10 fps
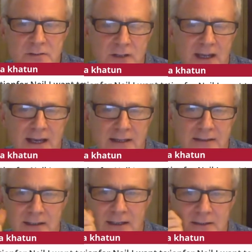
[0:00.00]

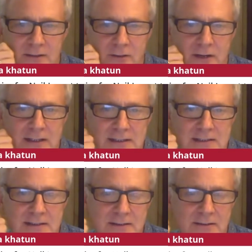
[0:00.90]
to do as
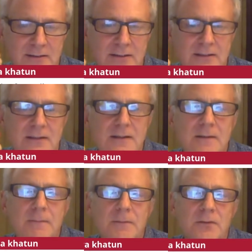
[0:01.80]
well in your current
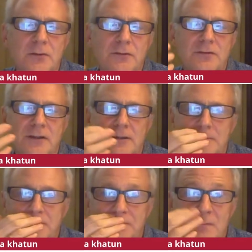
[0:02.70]
studies as you can
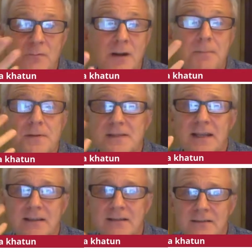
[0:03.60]
and get the
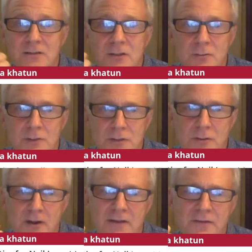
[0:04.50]
grades that
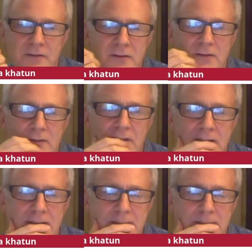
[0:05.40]
sort of